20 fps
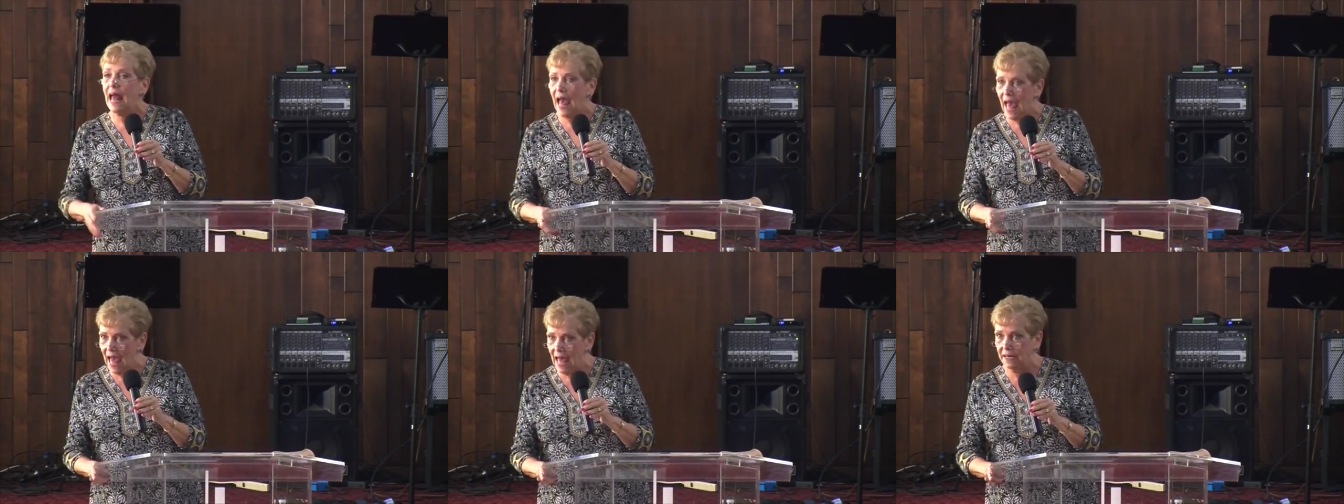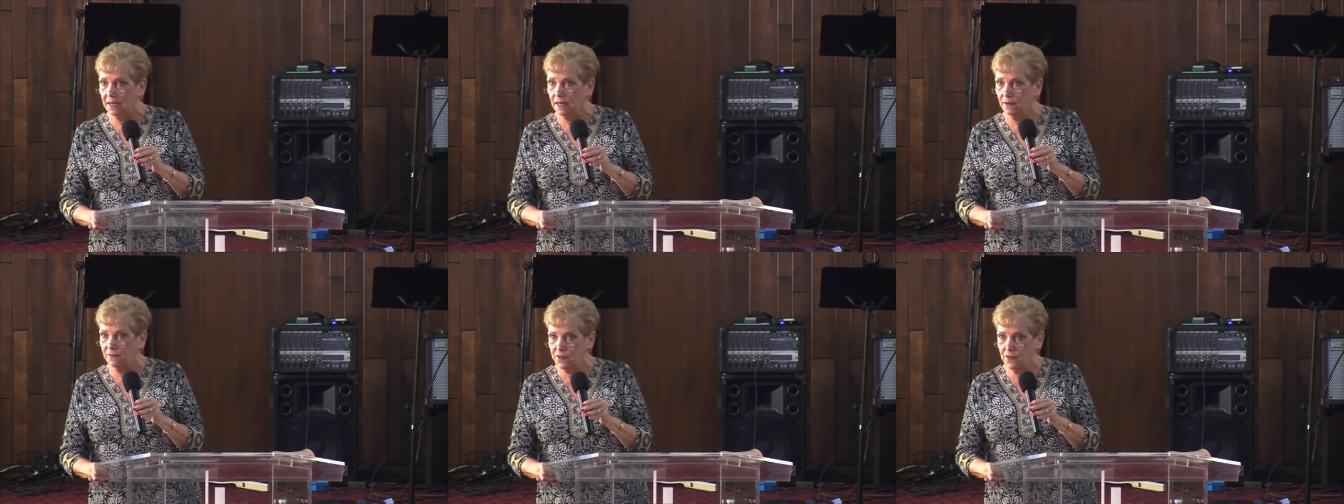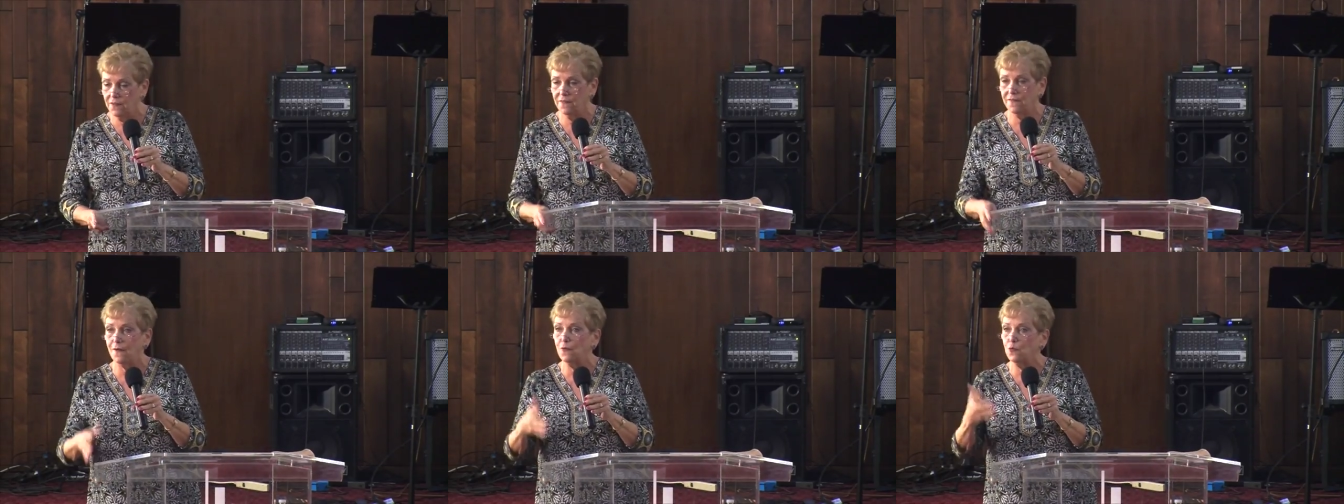Hannah. If
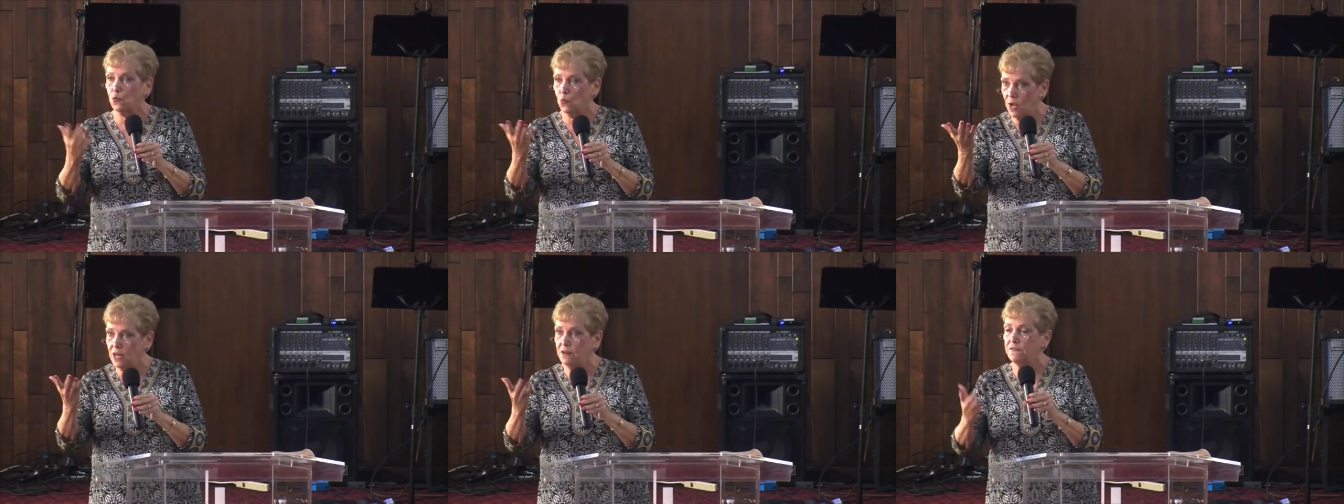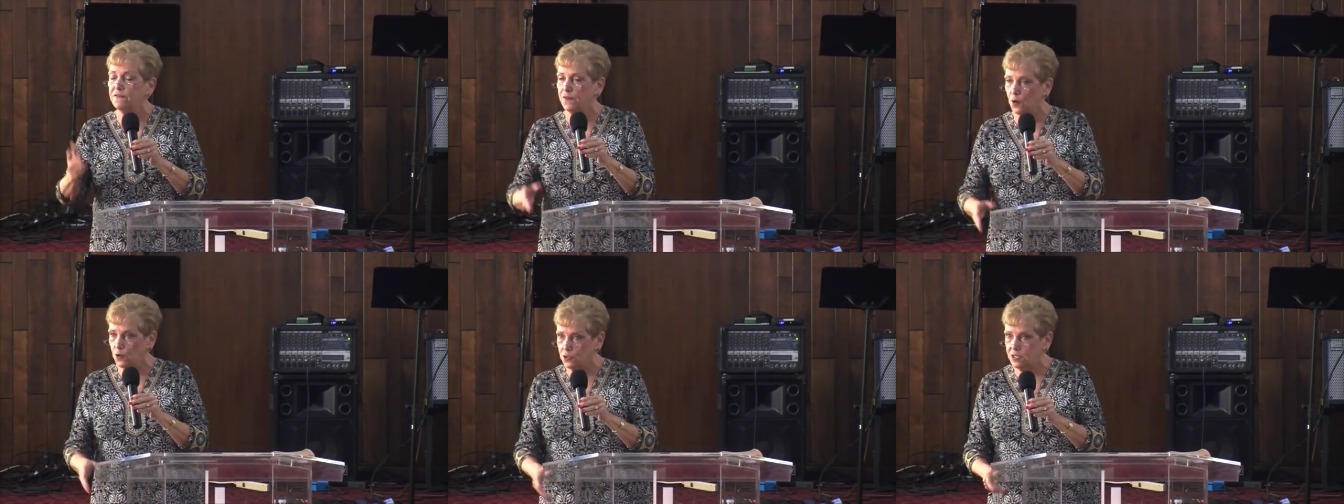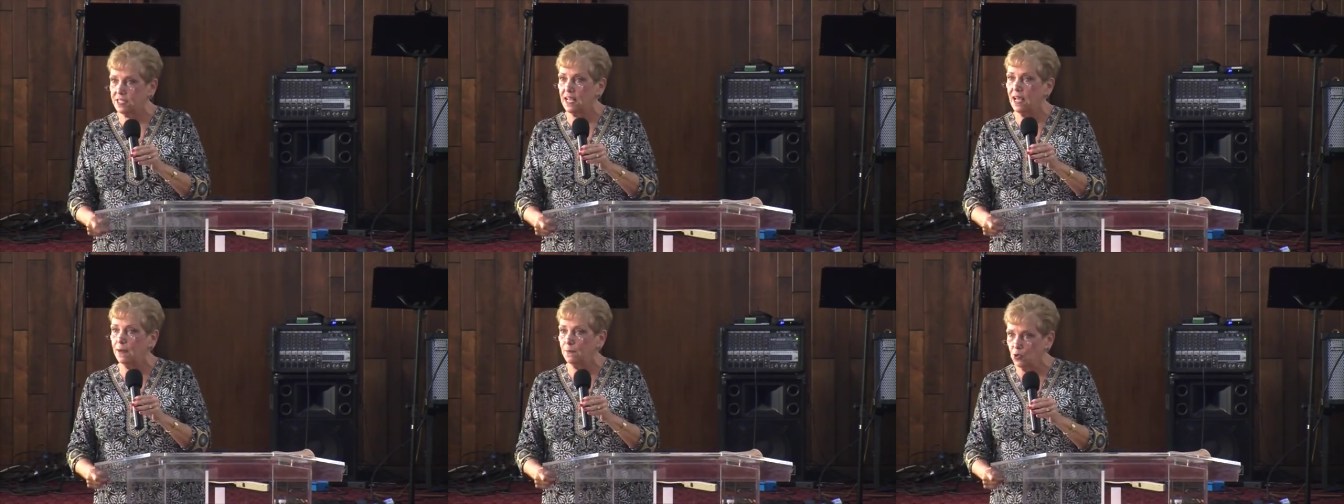you've ever read 1
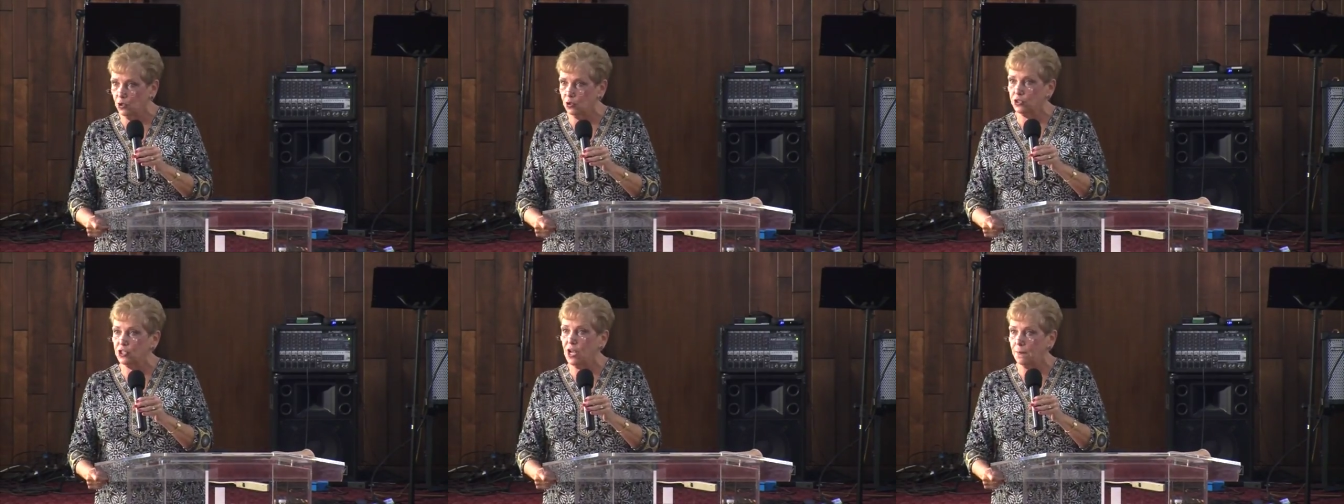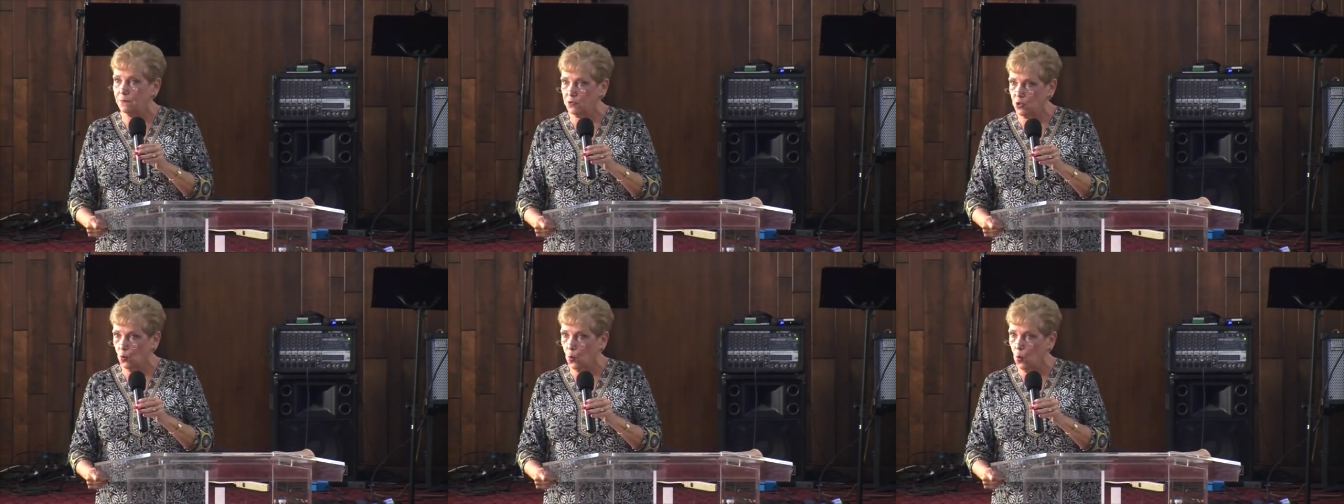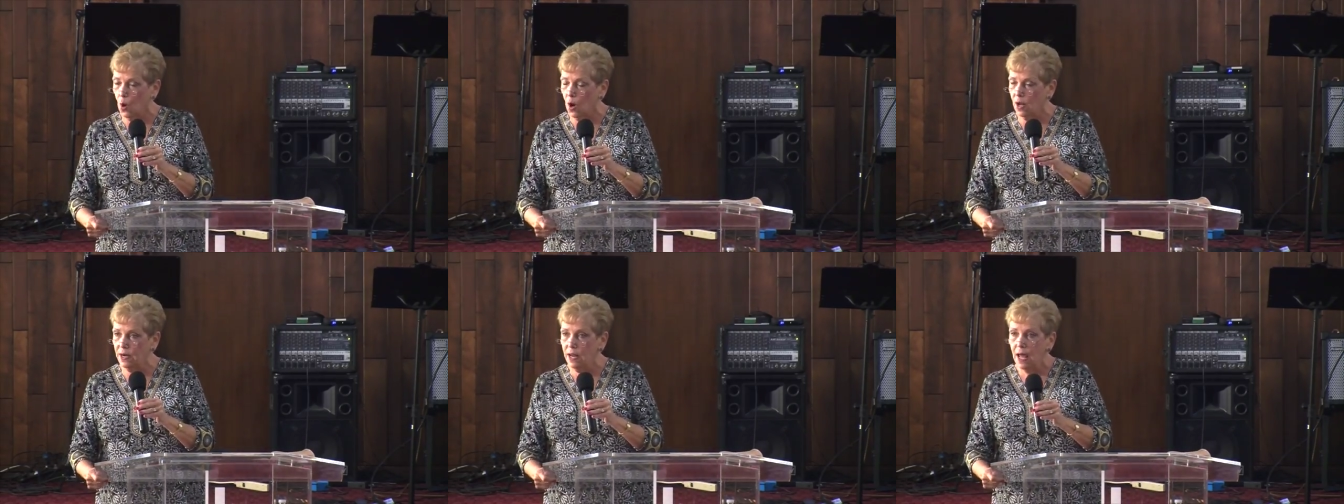Samuel chapter
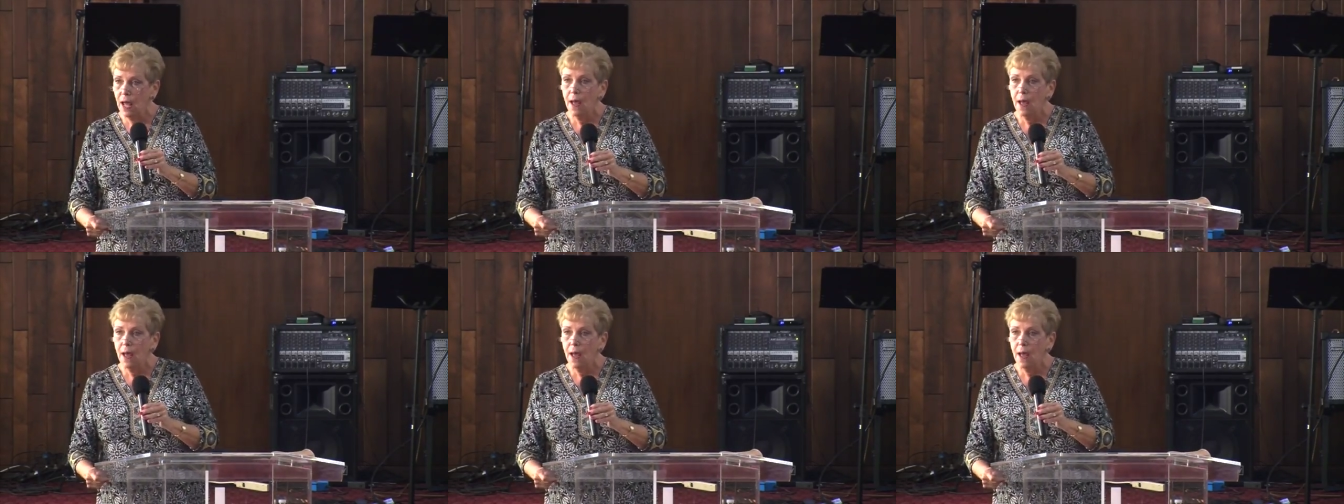1,